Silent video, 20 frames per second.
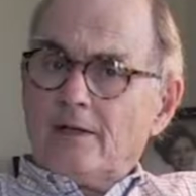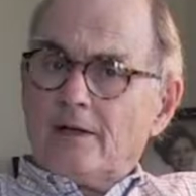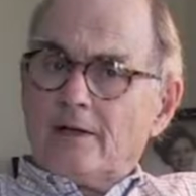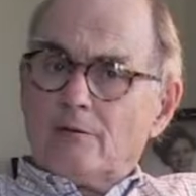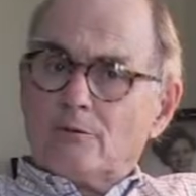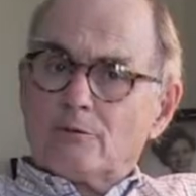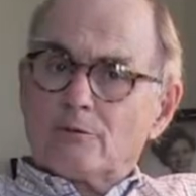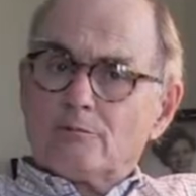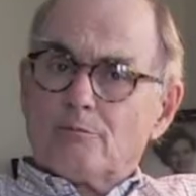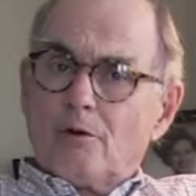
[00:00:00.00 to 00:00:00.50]

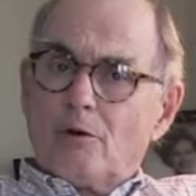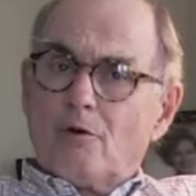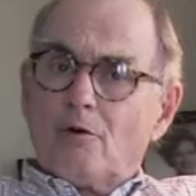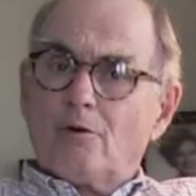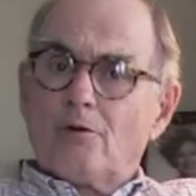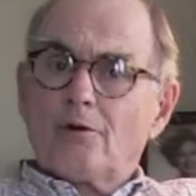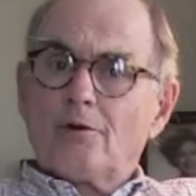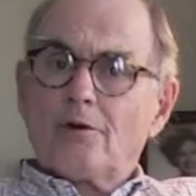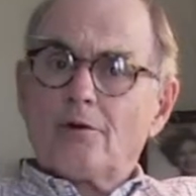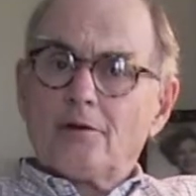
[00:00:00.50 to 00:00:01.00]
I was
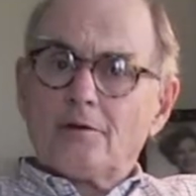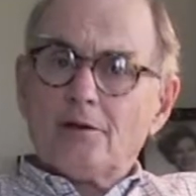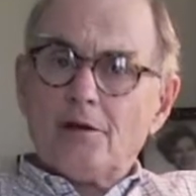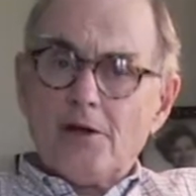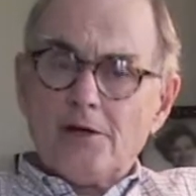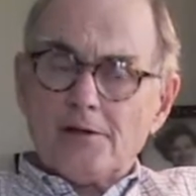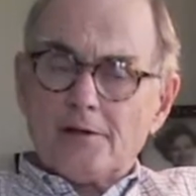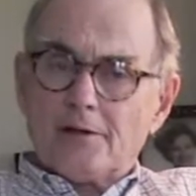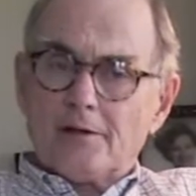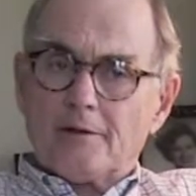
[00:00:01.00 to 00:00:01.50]
born
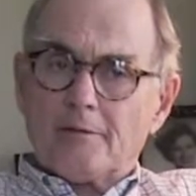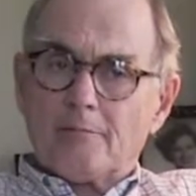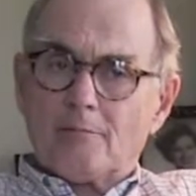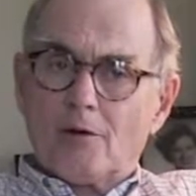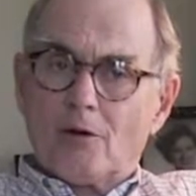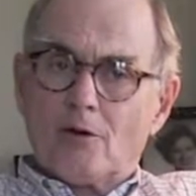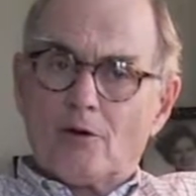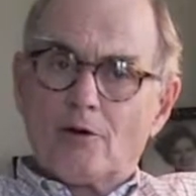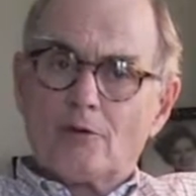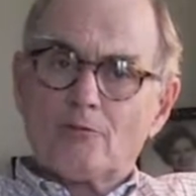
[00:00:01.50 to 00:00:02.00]
in
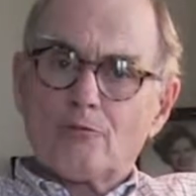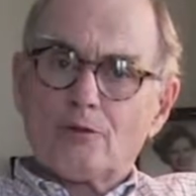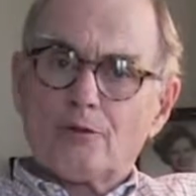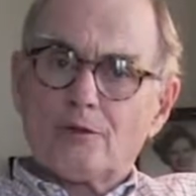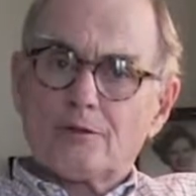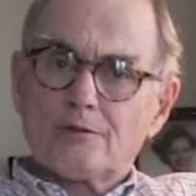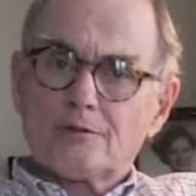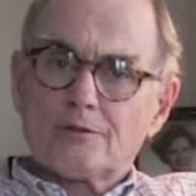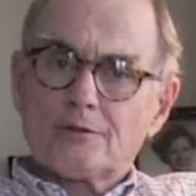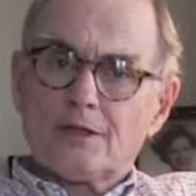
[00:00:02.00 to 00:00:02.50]

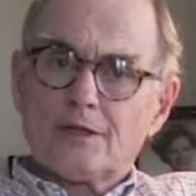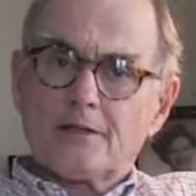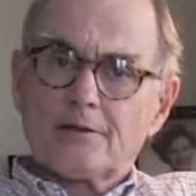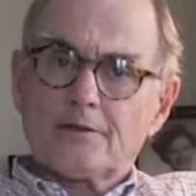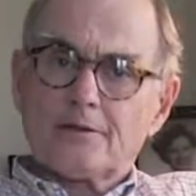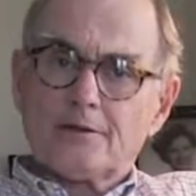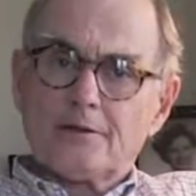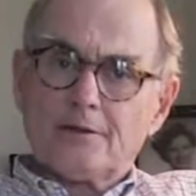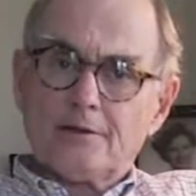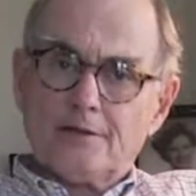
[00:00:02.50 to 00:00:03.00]
Barnwell,
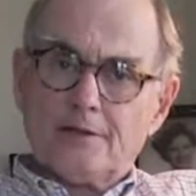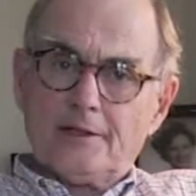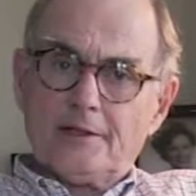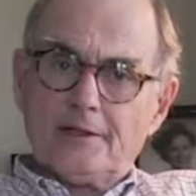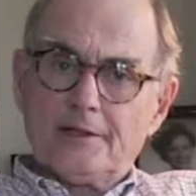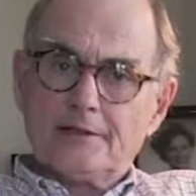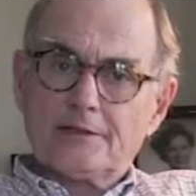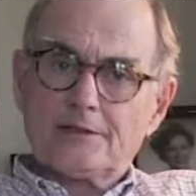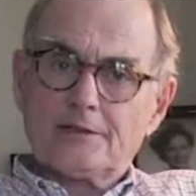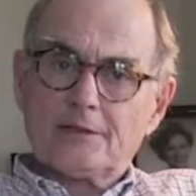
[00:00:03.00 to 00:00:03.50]
South
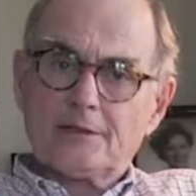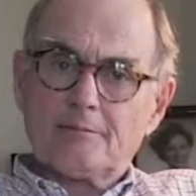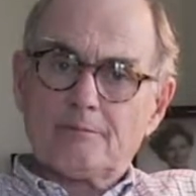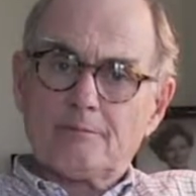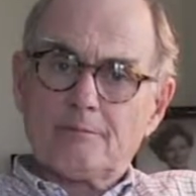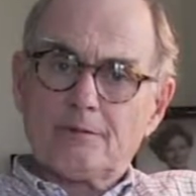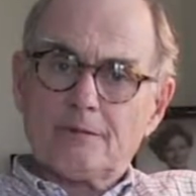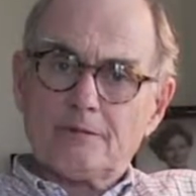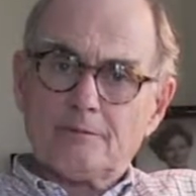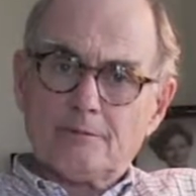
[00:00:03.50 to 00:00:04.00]
Carolina,
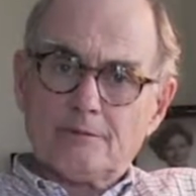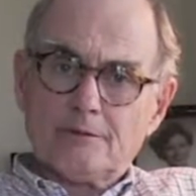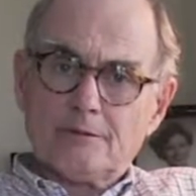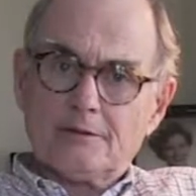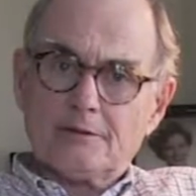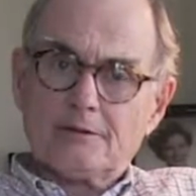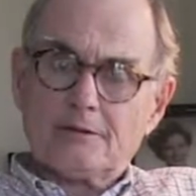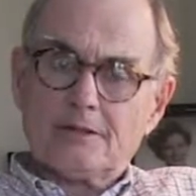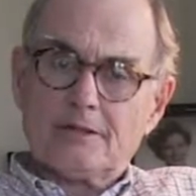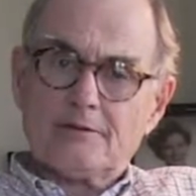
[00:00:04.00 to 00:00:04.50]
September
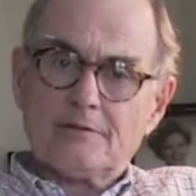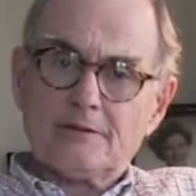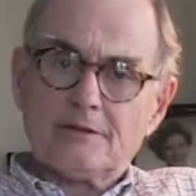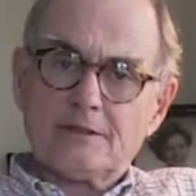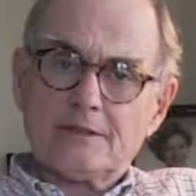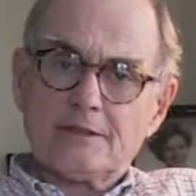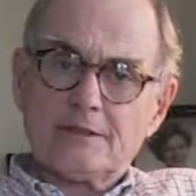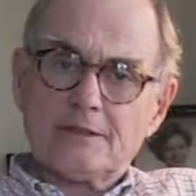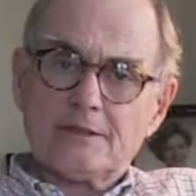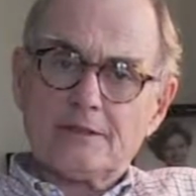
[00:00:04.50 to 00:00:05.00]
the
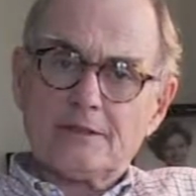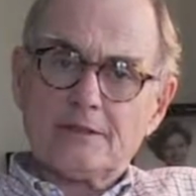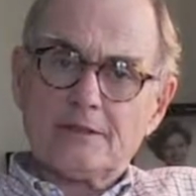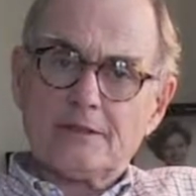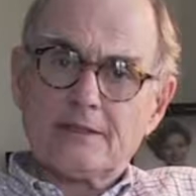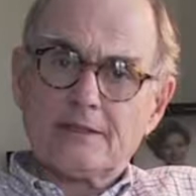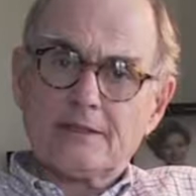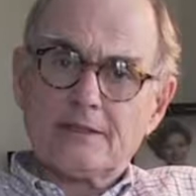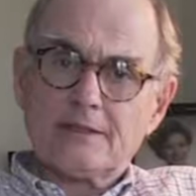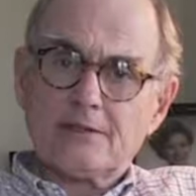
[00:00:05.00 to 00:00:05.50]
17th,
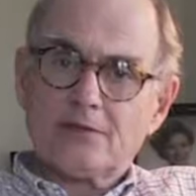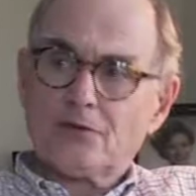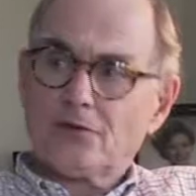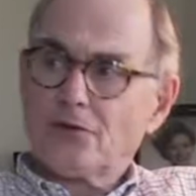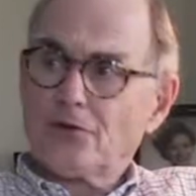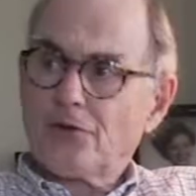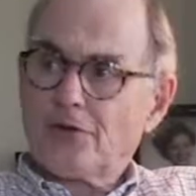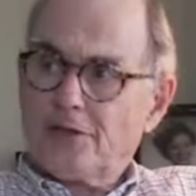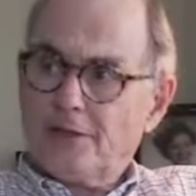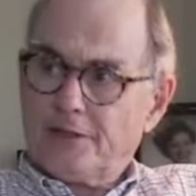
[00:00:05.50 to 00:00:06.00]

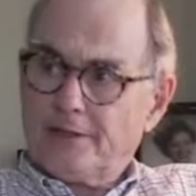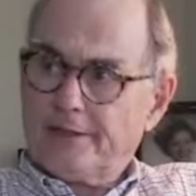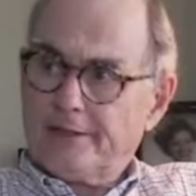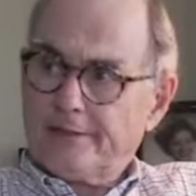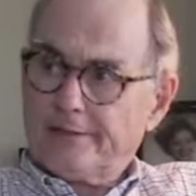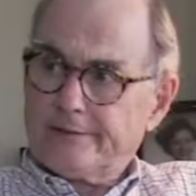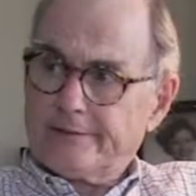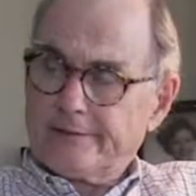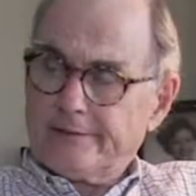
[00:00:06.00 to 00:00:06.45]
1938,